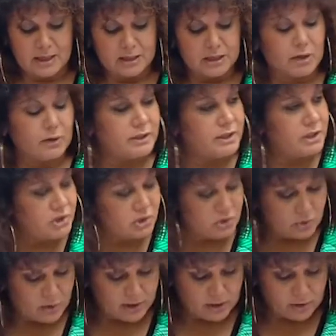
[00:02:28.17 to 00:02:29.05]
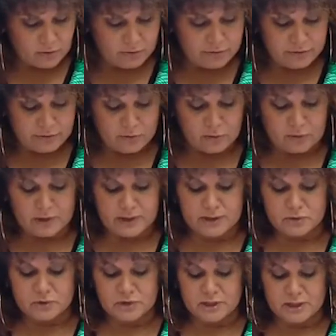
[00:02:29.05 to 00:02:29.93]
No additional health or
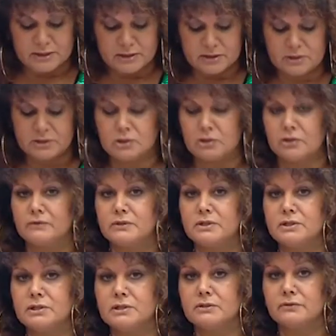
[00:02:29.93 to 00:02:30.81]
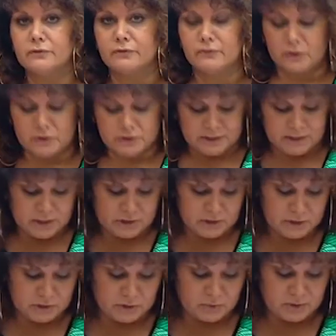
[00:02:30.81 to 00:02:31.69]
legal justice services for First
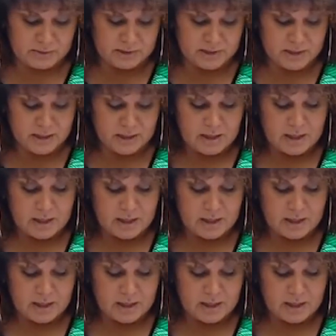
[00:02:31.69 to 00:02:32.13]
Nations women.